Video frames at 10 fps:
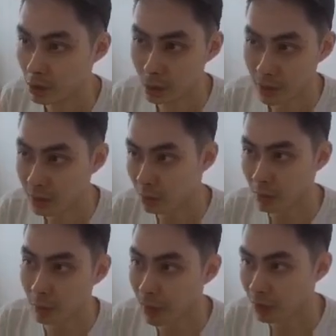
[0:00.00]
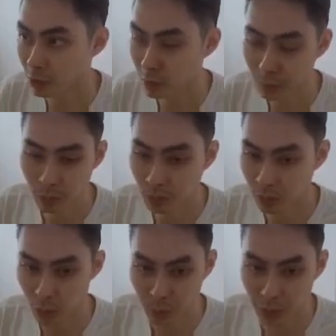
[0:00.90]
go ahead and create a Python script or
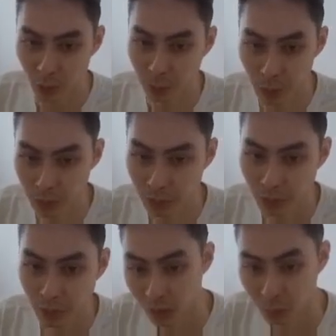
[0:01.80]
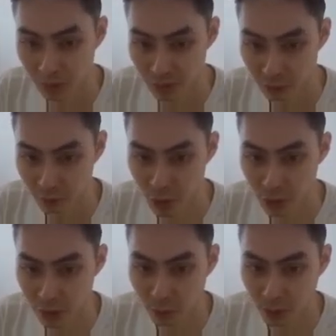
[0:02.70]
Jupyter notebook. I'm gonna say
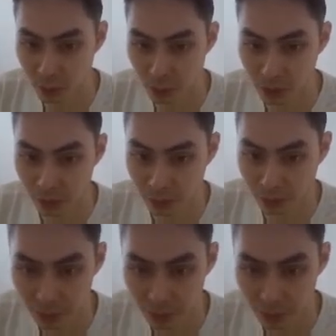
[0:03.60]
Vision 101